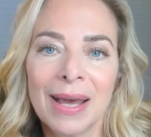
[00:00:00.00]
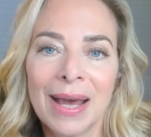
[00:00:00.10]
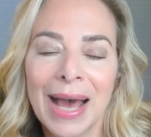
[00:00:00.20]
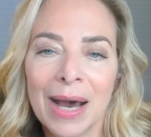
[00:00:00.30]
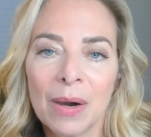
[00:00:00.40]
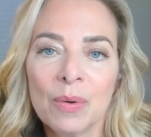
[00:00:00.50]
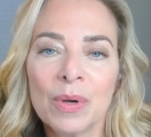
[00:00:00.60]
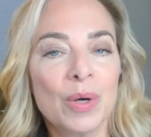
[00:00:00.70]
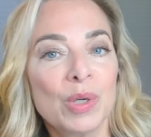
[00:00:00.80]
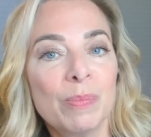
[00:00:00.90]
how
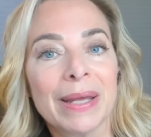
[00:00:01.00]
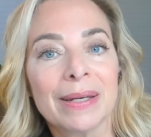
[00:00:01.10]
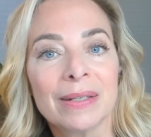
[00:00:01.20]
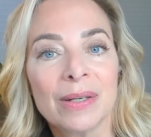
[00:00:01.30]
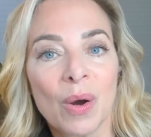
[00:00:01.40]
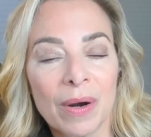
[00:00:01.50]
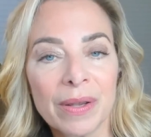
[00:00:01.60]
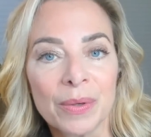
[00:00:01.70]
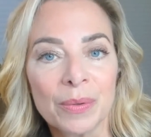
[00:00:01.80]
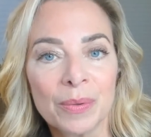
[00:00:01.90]
codependent are
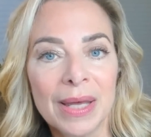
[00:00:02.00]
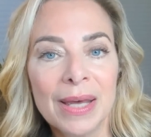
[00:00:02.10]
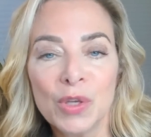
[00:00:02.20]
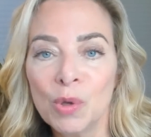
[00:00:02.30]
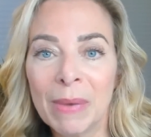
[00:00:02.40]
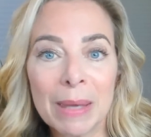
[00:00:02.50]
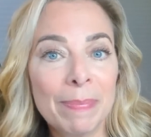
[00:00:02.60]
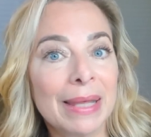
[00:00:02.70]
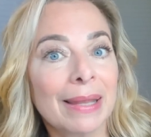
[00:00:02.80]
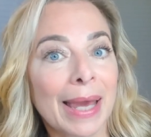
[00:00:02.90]
you? You may
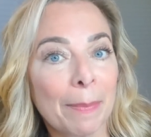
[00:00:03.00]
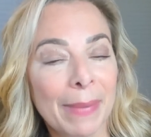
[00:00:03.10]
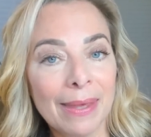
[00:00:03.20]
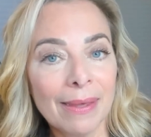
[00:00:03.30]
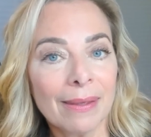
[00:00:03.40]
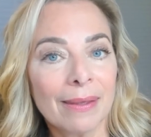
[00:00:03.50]
be like me.